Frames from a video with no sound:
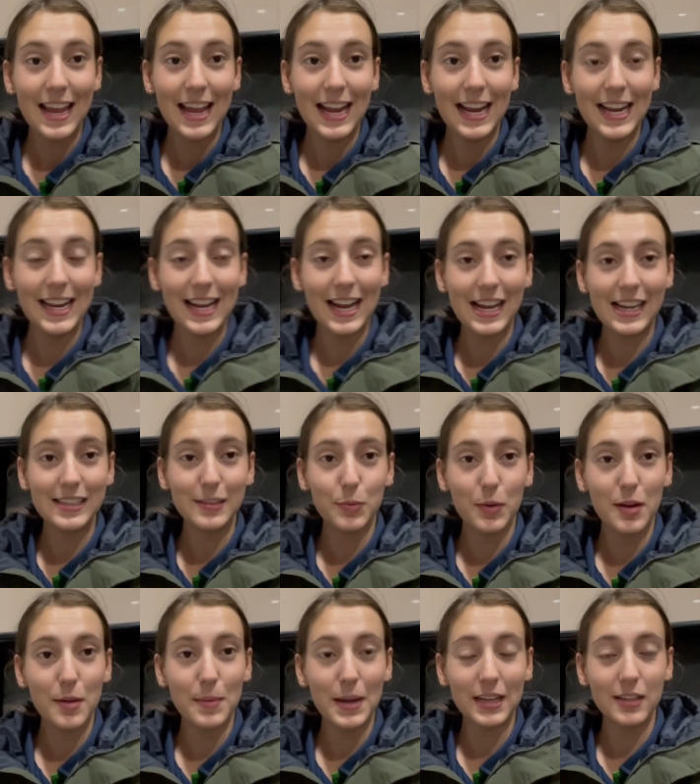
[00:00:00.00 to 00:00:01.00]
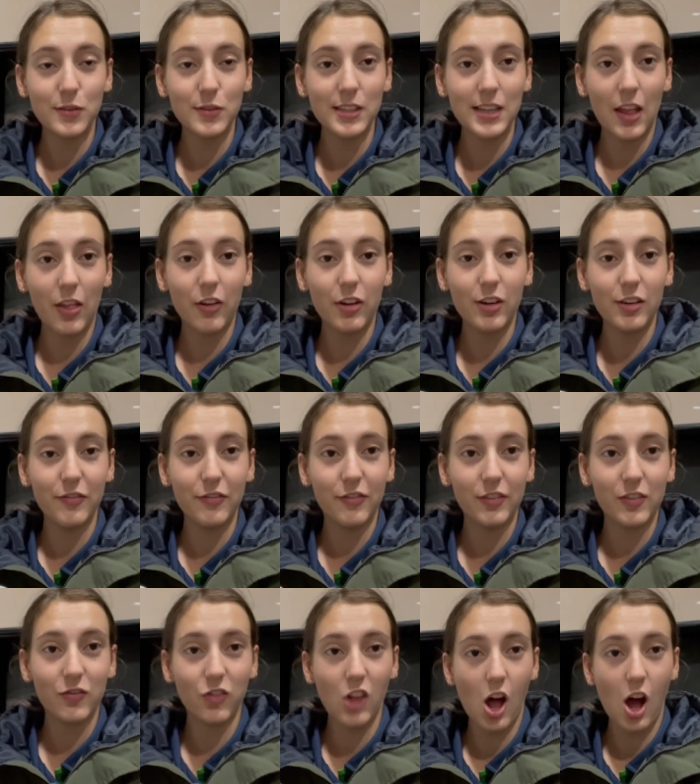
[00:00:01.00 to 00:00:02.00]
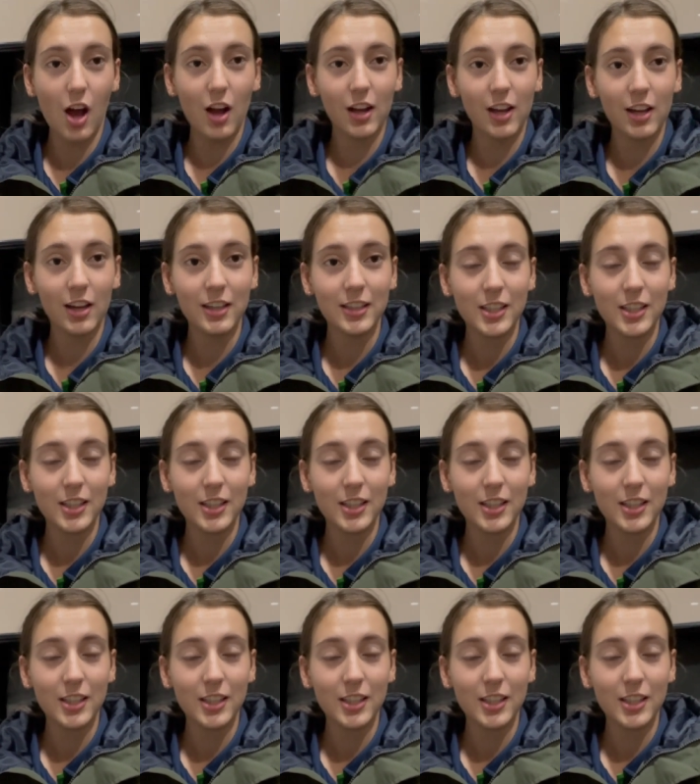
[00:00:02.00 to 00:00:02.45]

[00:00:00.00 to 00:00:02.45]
Hey guys, welcome back to another vlog.